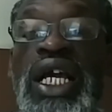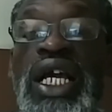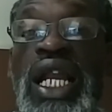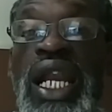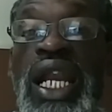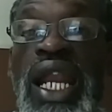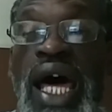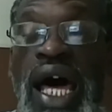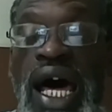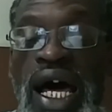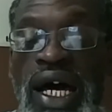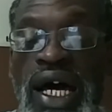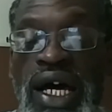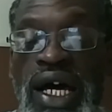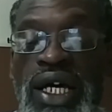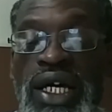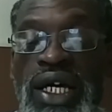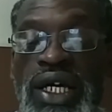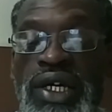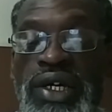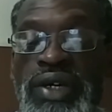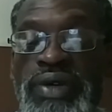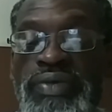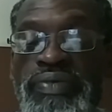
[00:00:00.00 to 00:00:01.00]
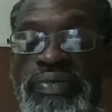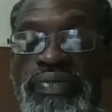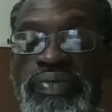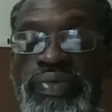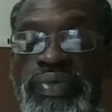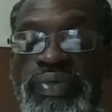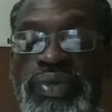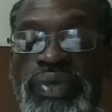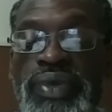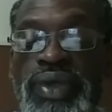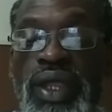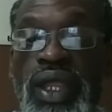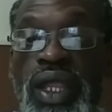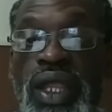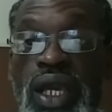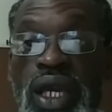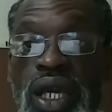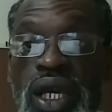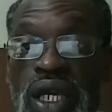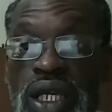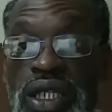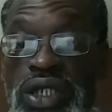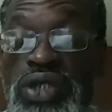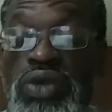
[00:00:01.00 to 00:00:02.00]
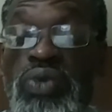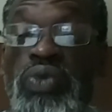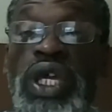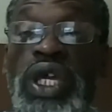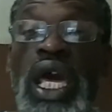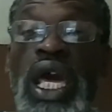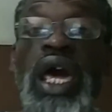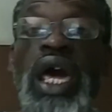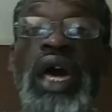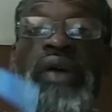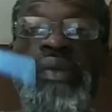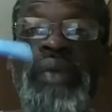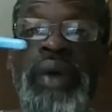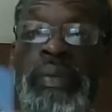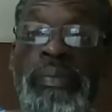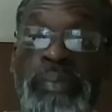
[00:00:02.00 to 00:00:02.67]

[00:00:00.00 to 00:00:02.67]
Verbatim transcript: clock. So we have a